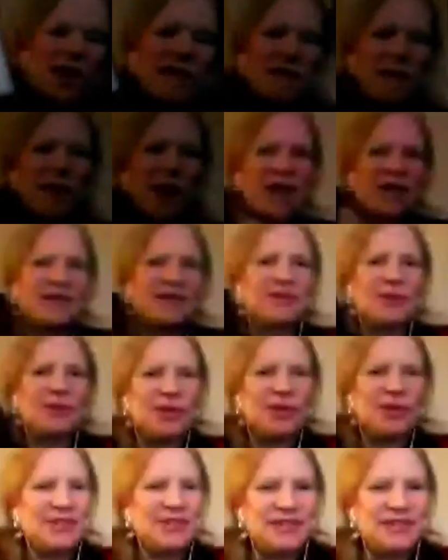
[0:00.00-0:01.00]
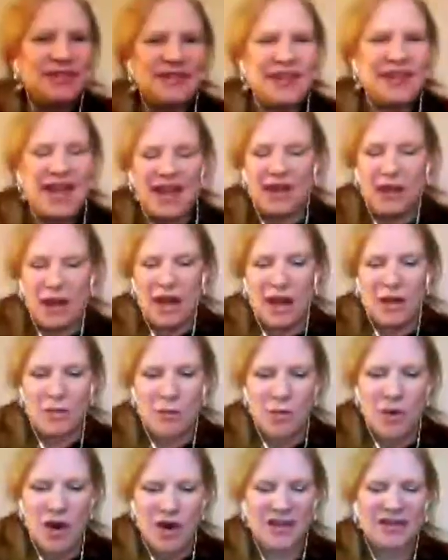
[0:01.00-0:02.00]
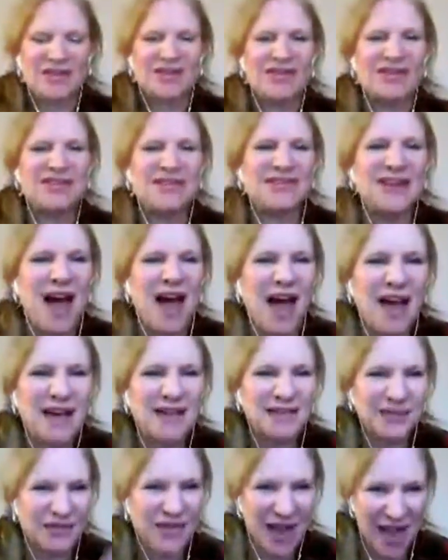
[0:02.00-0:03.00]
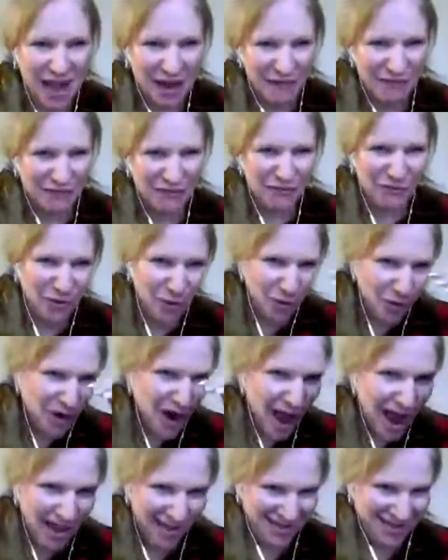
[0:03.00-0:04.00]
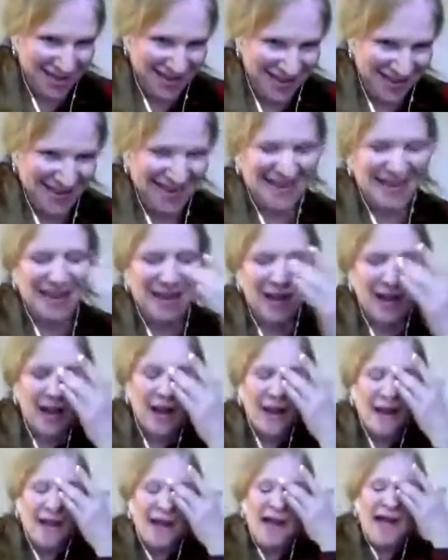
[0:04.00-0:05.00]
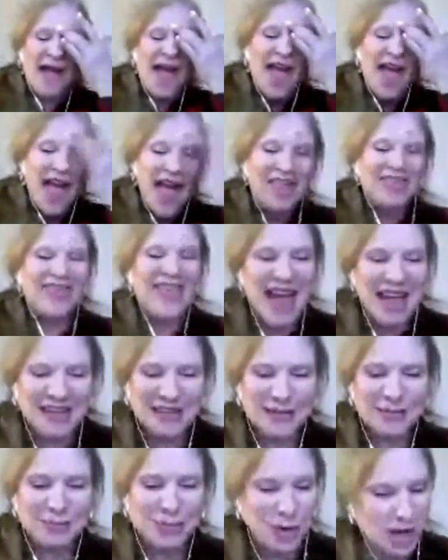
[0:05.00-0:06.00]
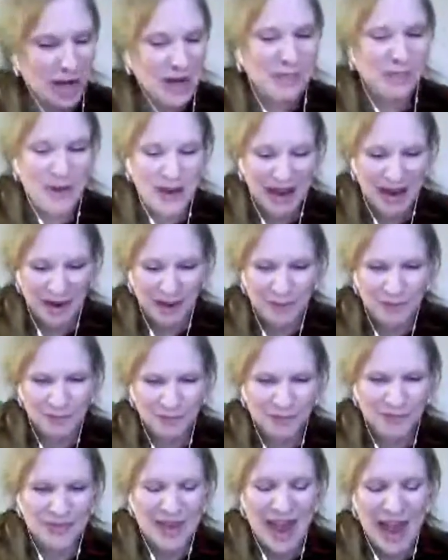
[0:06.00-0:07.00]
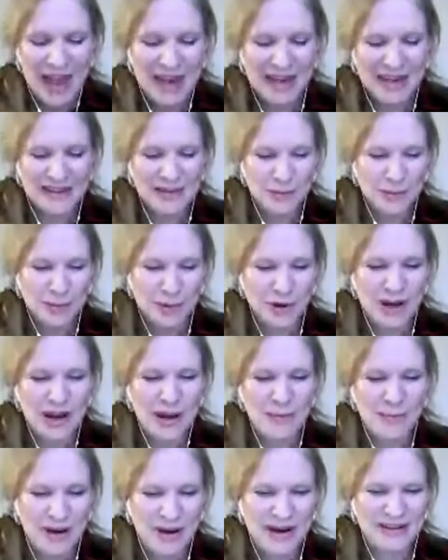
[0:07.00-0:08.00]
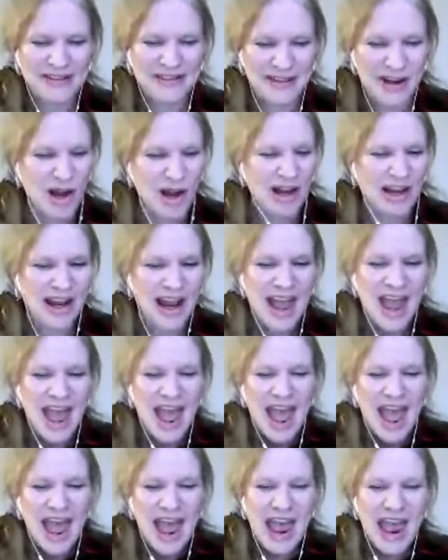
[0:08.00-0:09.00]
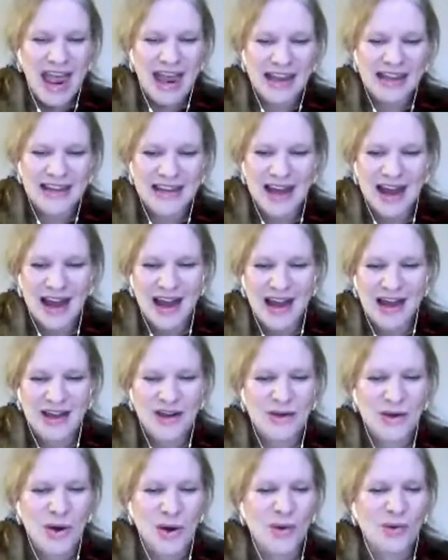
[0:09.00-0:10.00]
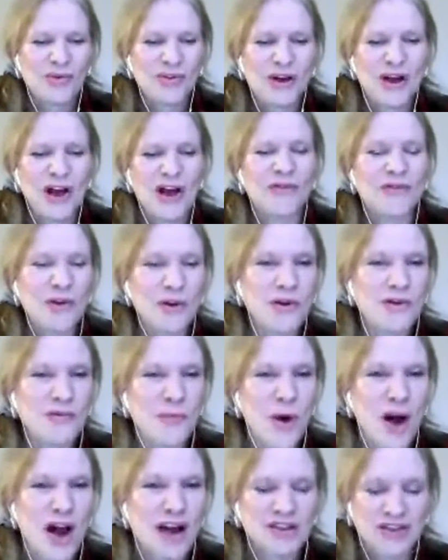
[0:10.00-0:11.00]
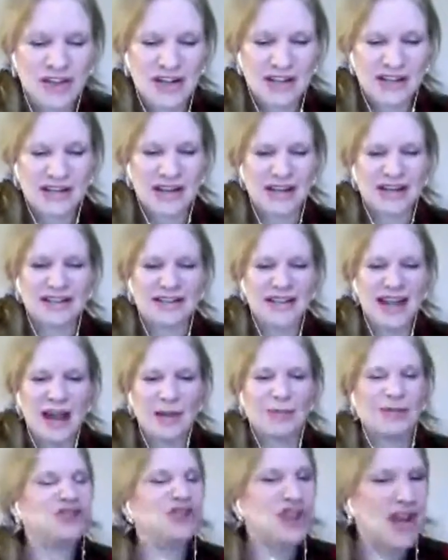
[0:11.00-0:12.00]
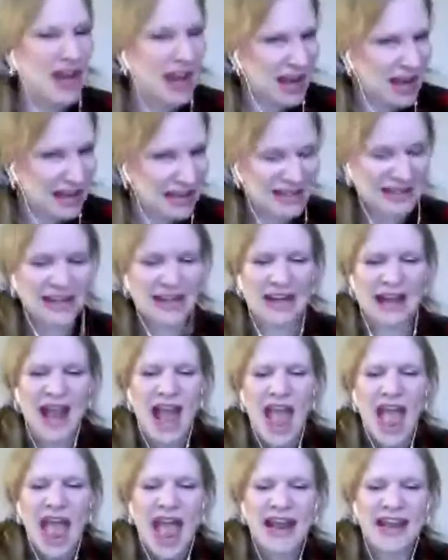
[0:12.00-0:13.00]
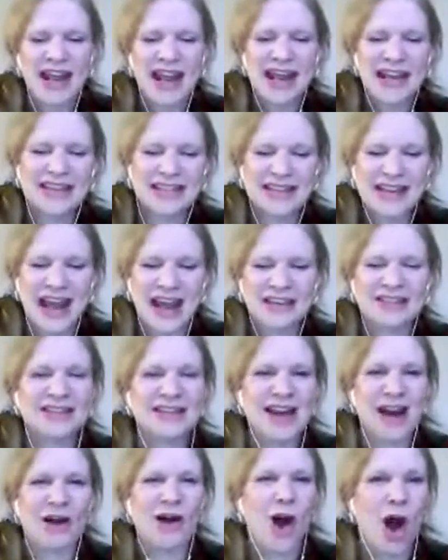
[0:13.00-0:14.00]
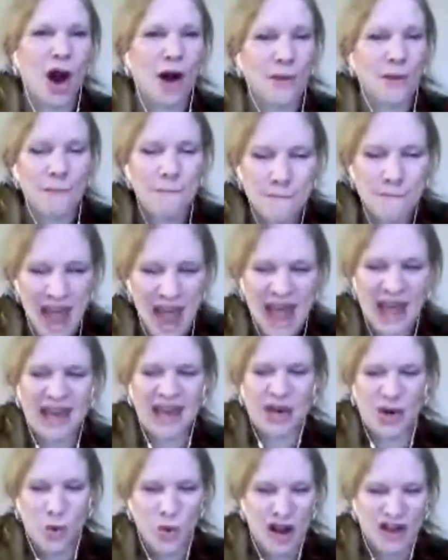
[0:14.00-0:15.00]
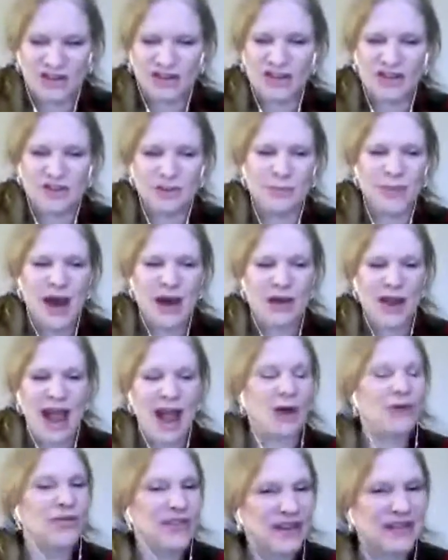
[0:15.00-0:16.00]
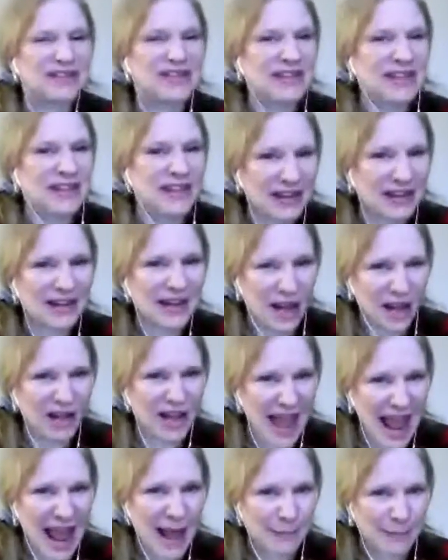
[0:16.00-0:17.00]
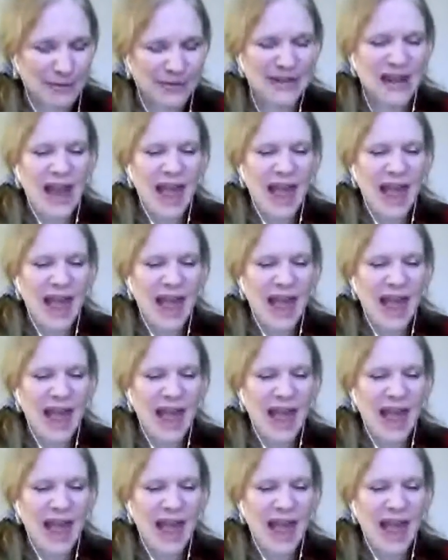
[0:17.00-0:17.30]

of my sources said it was the size of half of Rhode Island. That's pretty big. That is a pretty big site. And, the governor of Washington's name is Jay Inslee, and he says there are many questions about how this collapse